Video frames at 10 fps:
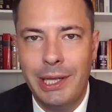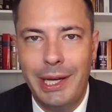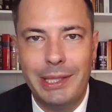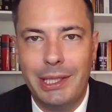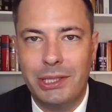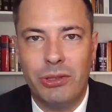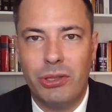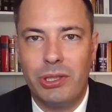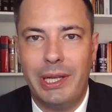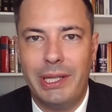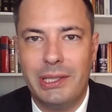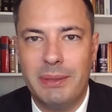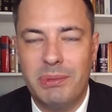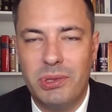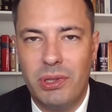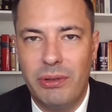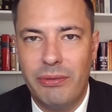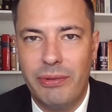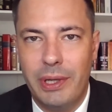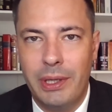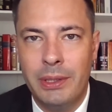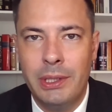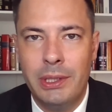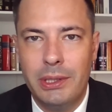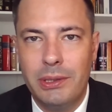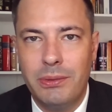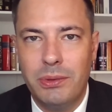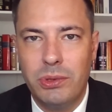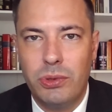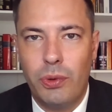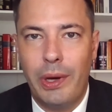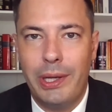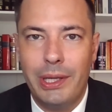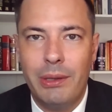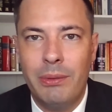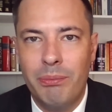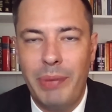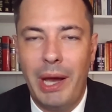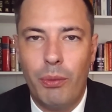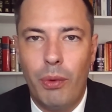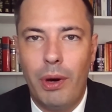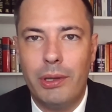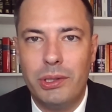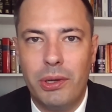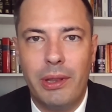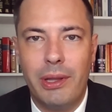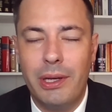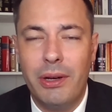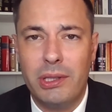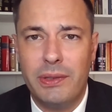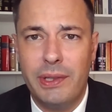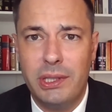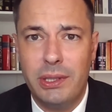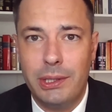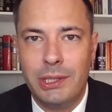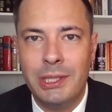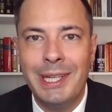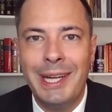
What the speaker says: It doesn't look like it's some sort of cruddy backwater sort of thing. No, it looks very serious.